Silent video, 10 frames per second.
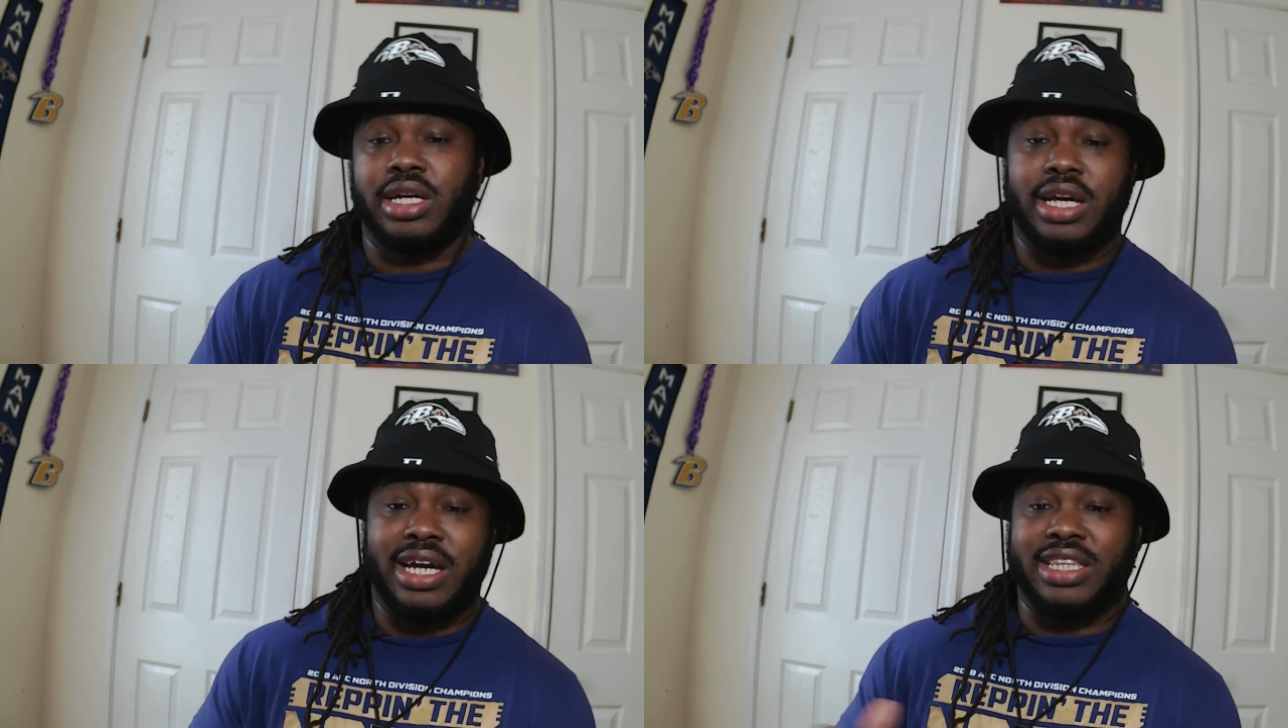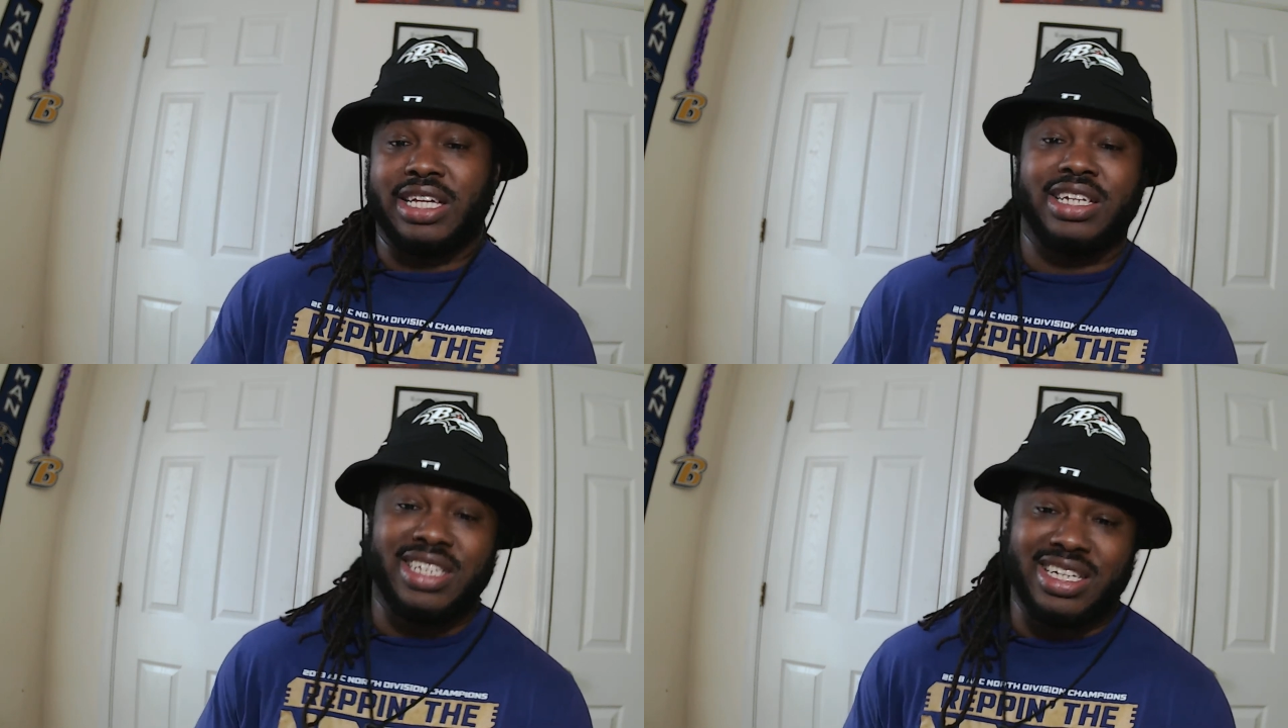at the
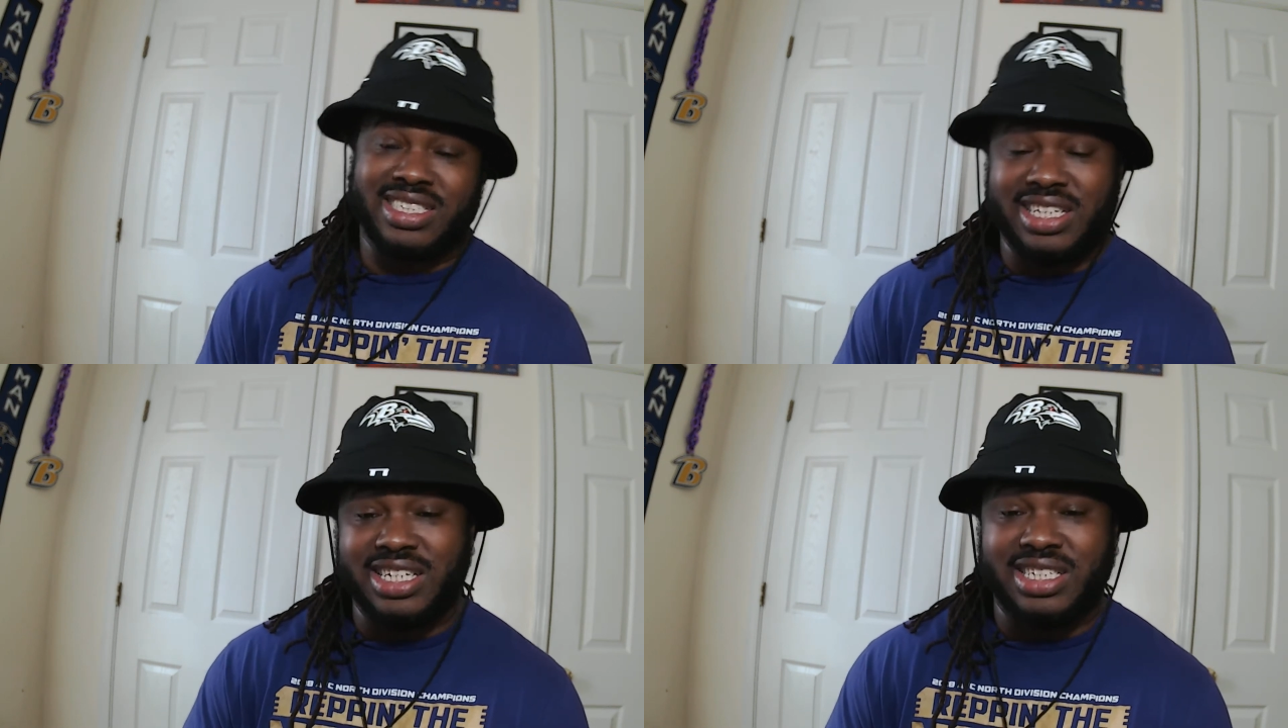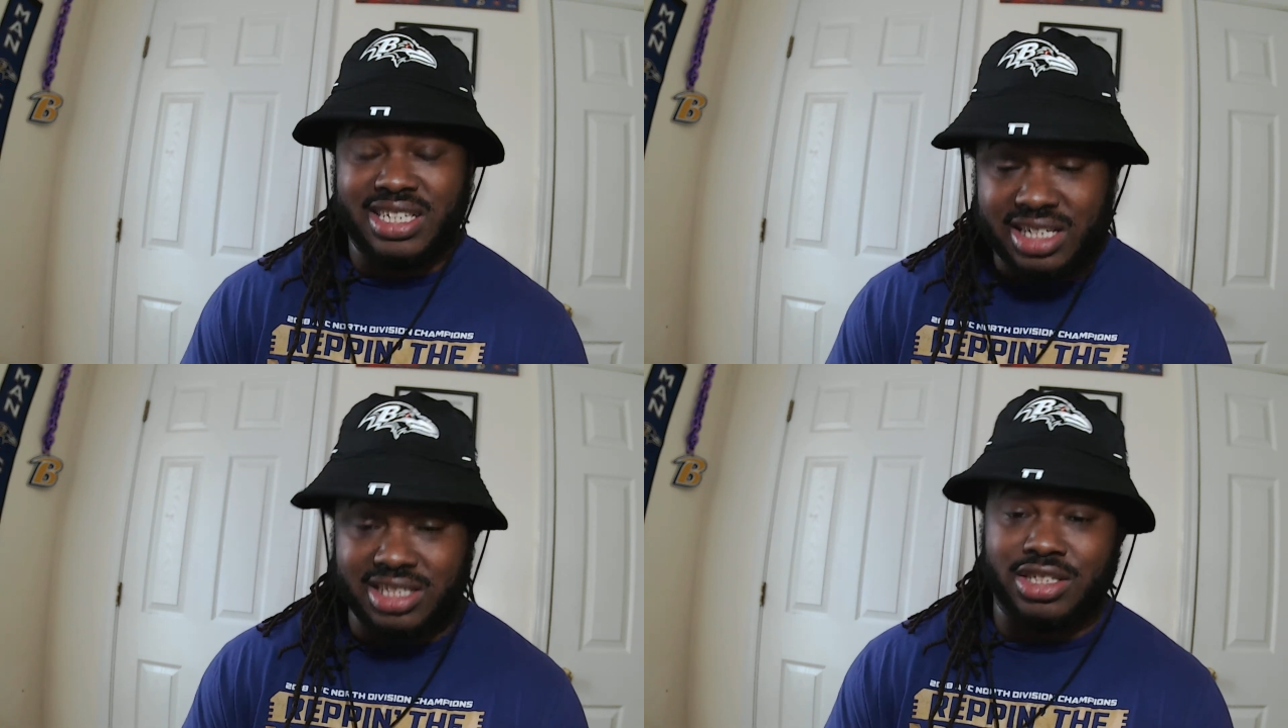end of the season
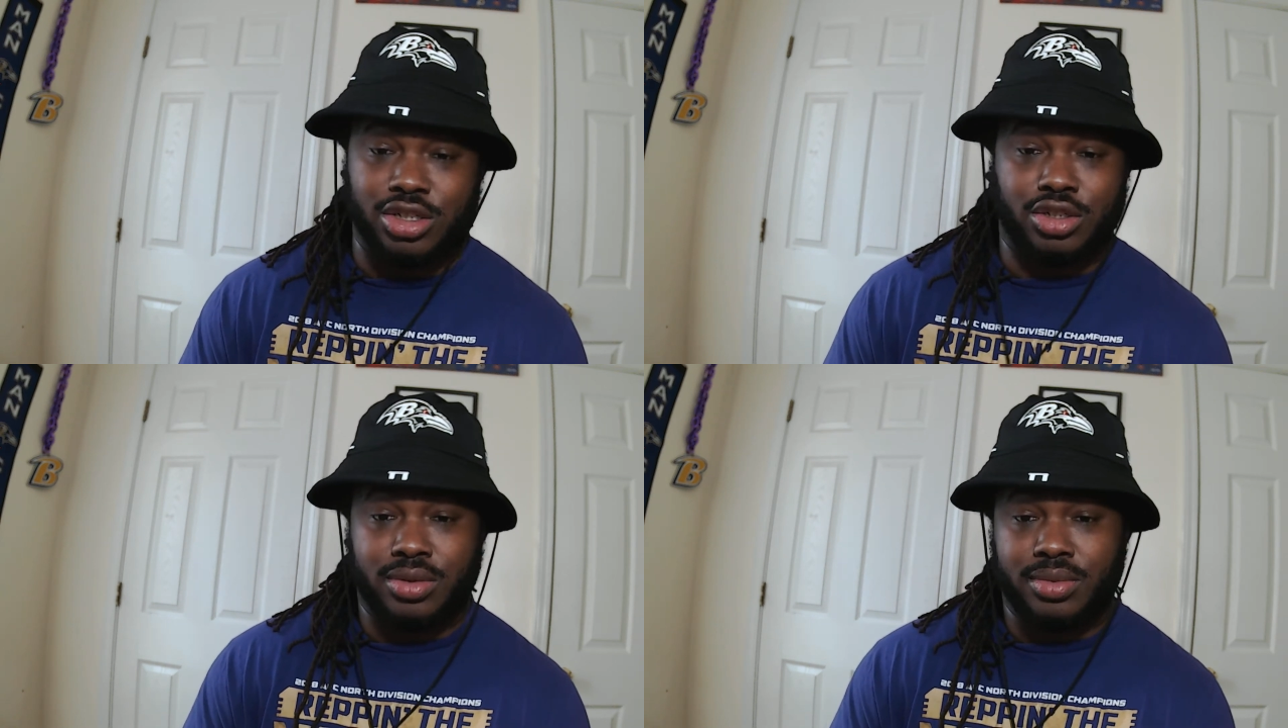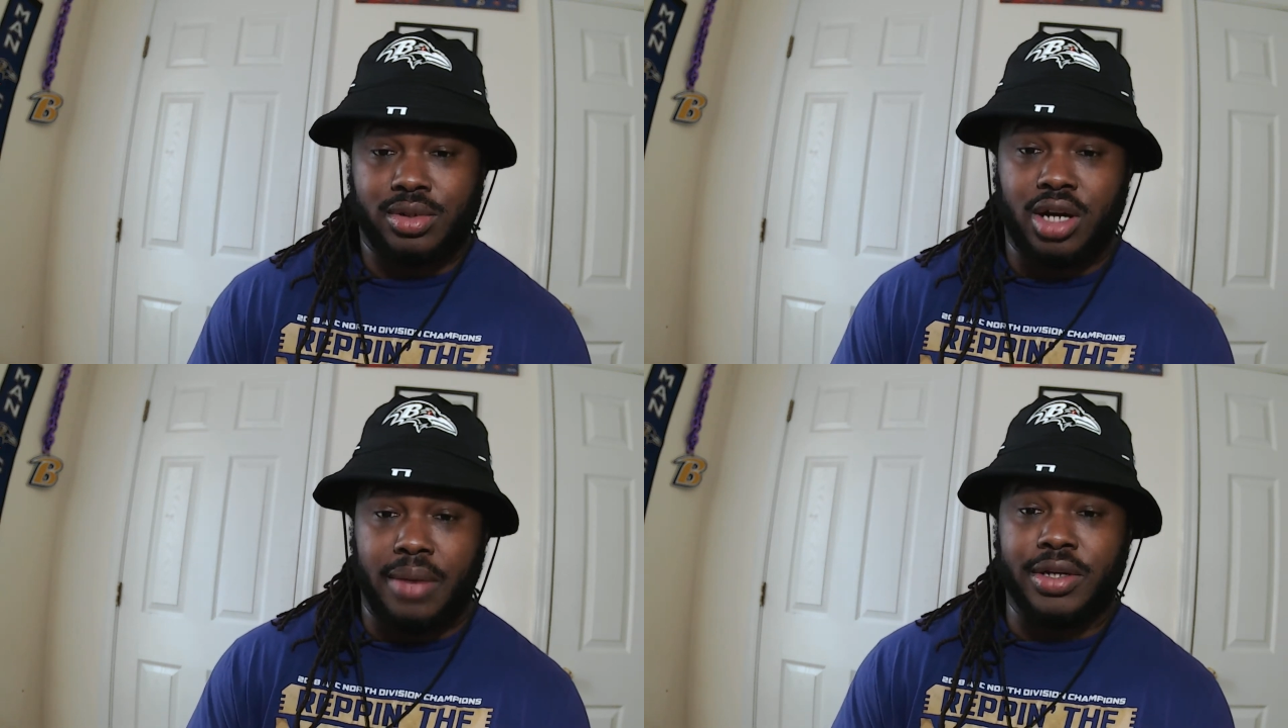this year
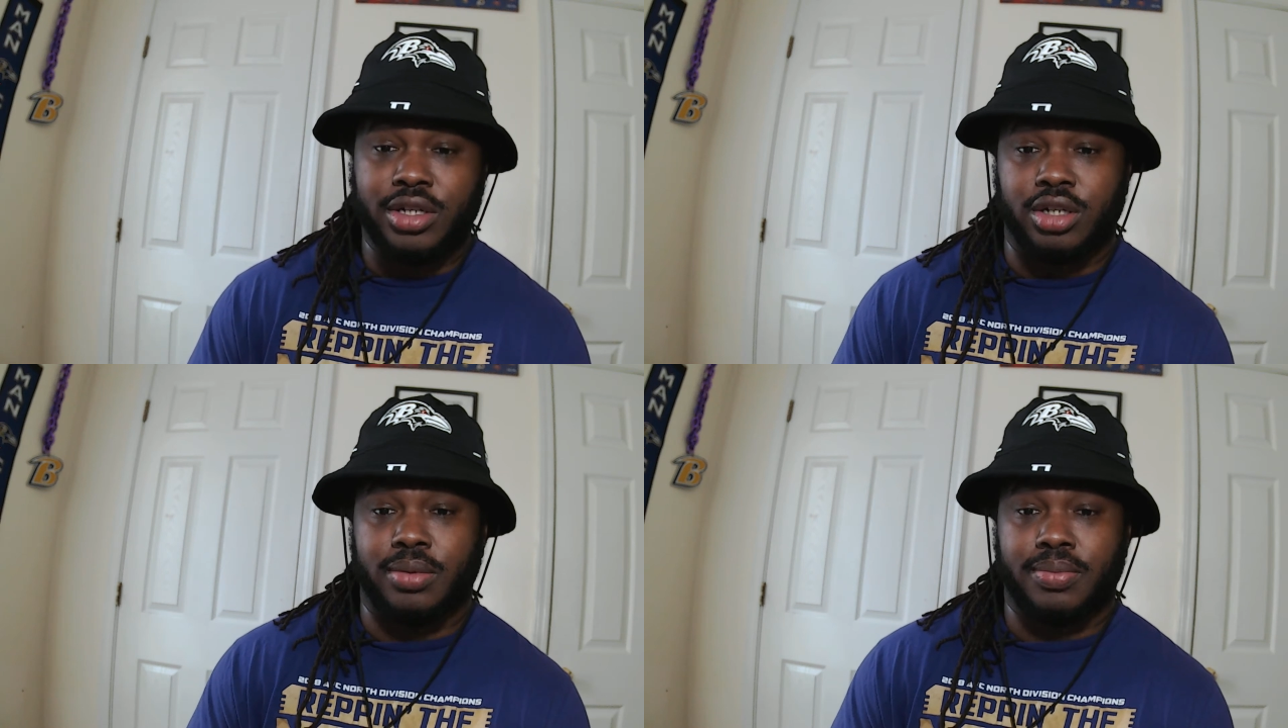coming up.